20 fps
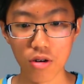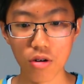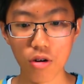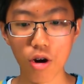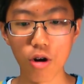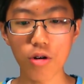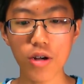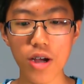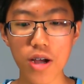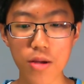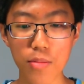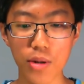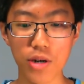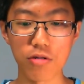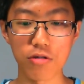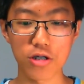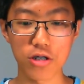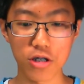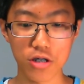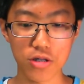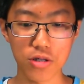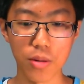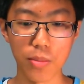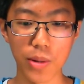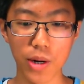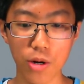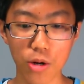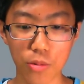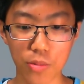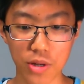Okay, but it was just a
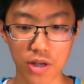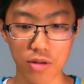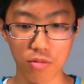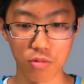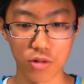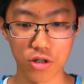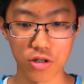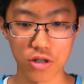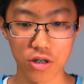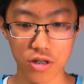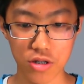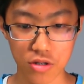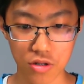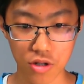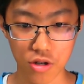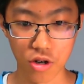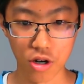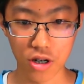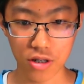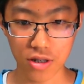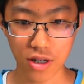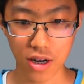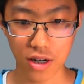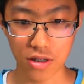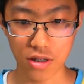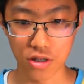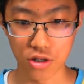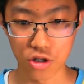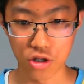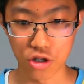Bubble Beam, which is good that I
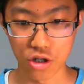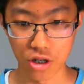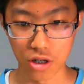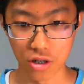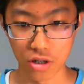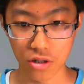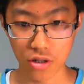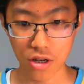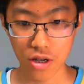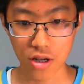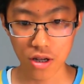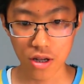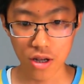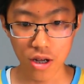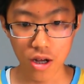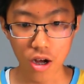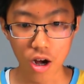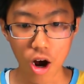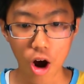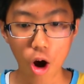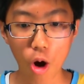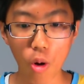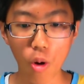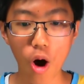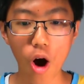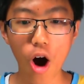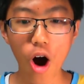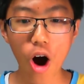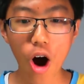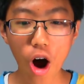didn't shield.
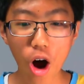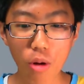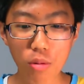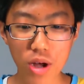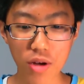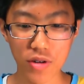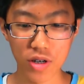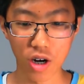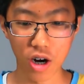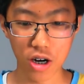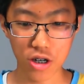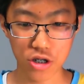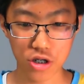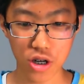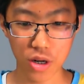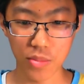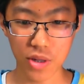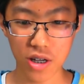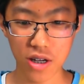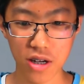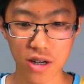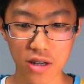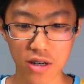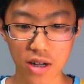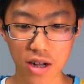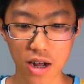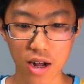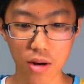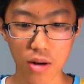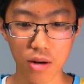Oh, we have an Oddish coming
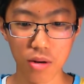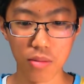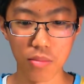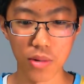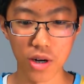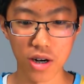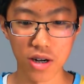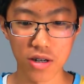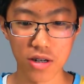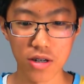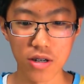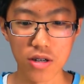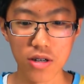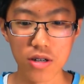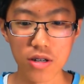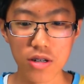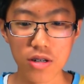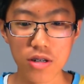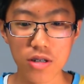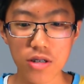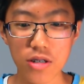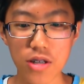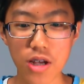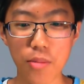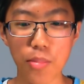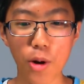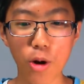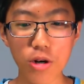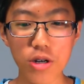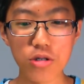in, but the
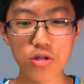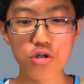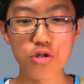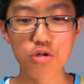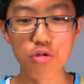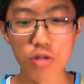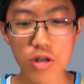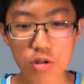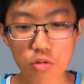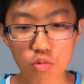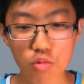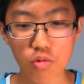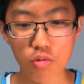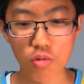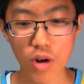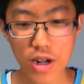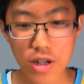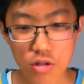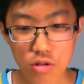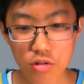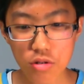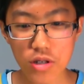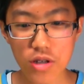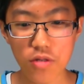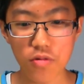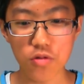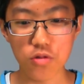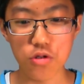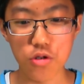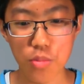opponent's doing Razor
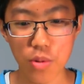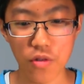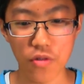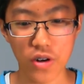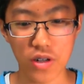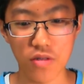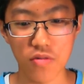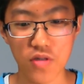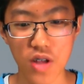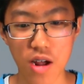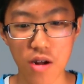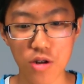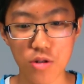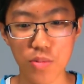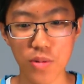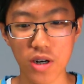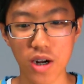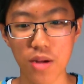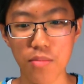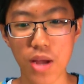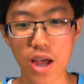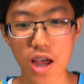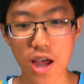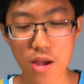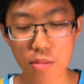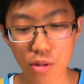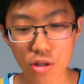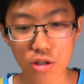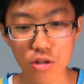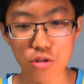Leaf super effective damage, but I'm
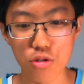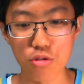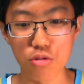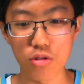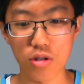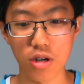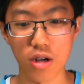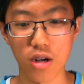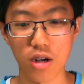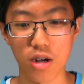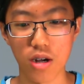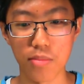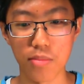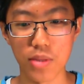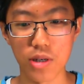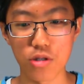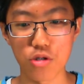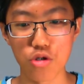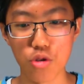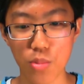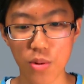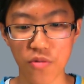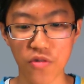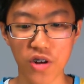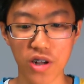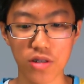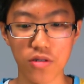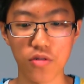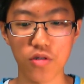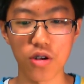able to do super
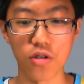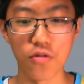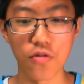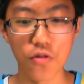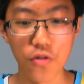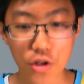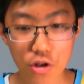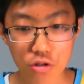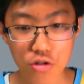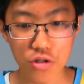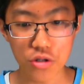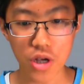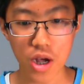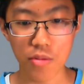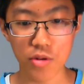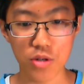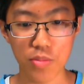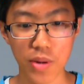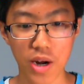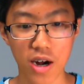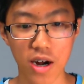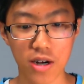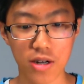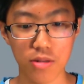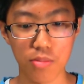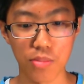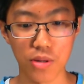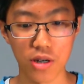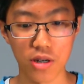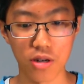effective Confusion damage
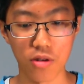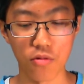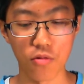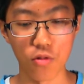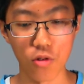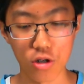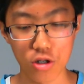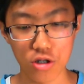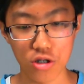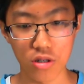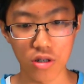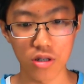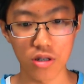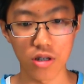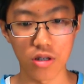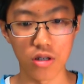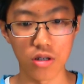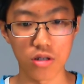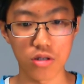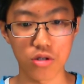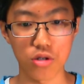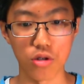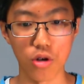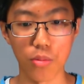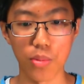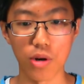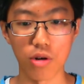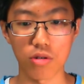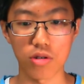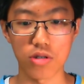back, but unfortunately the
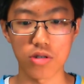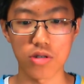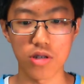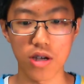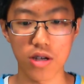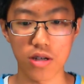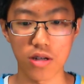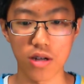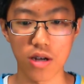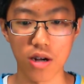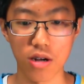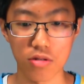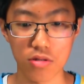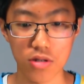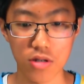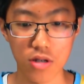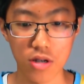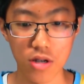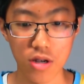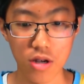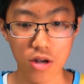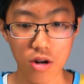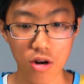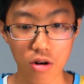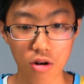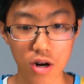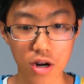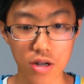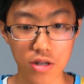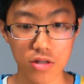Slowpoke is taken out.
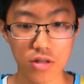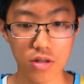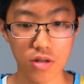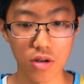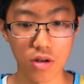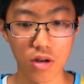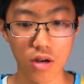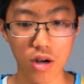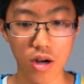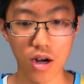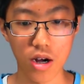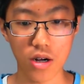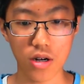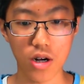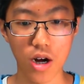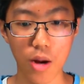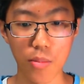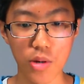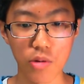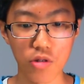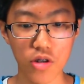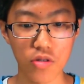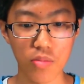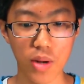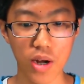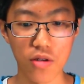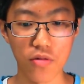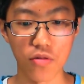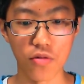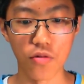Alright, I come in with
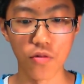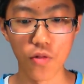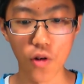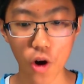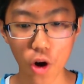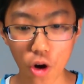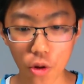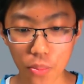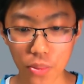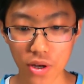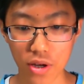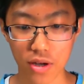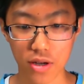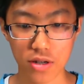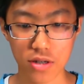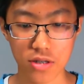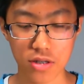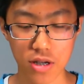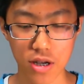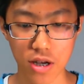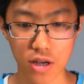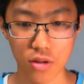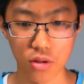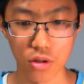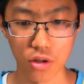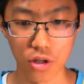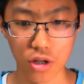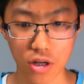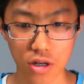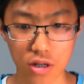my Vulpix
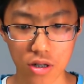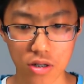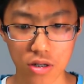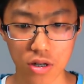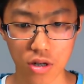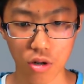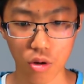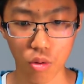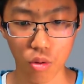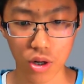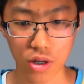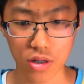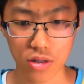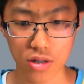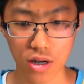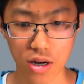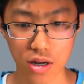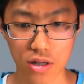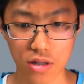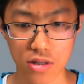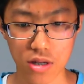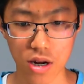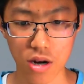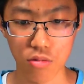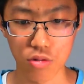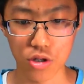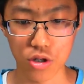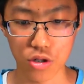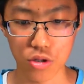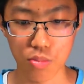and look to quick attack it
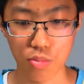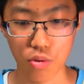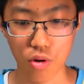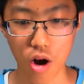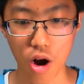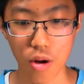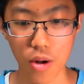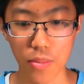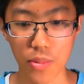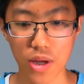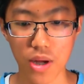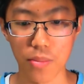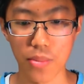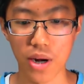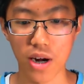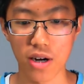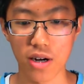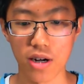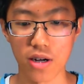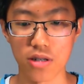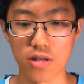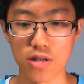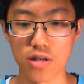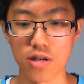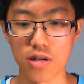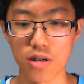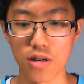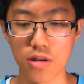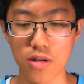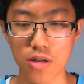down, which is probably a bad
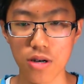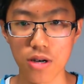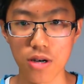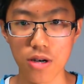idea.